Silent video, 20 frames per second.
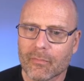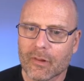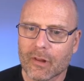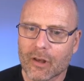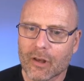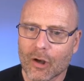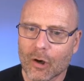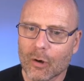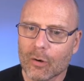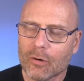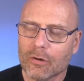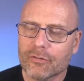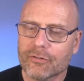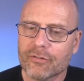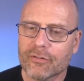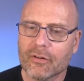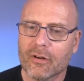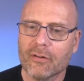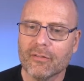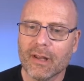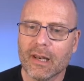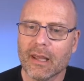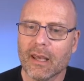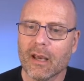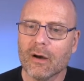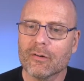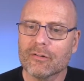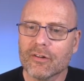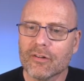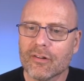The goals of
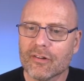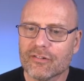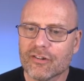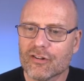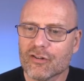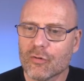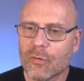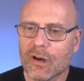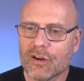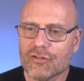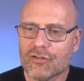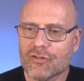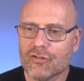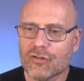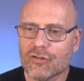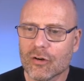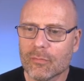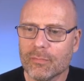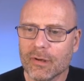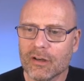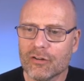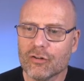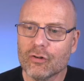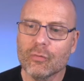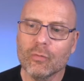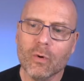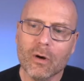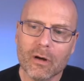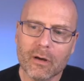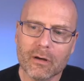LEOs in this situation should be
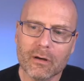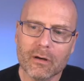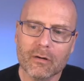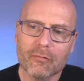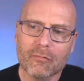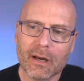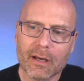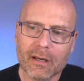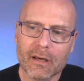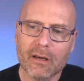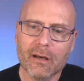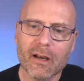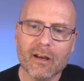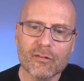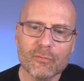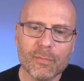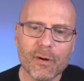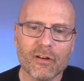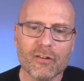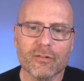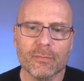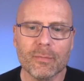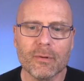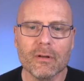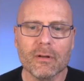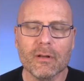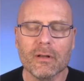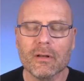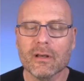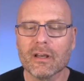to 1. Recognize
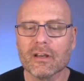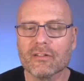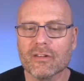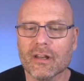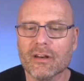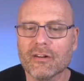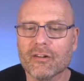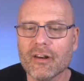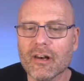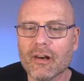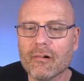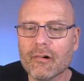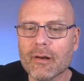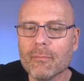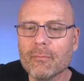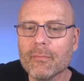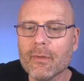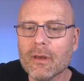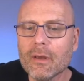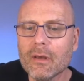possible excited delirium,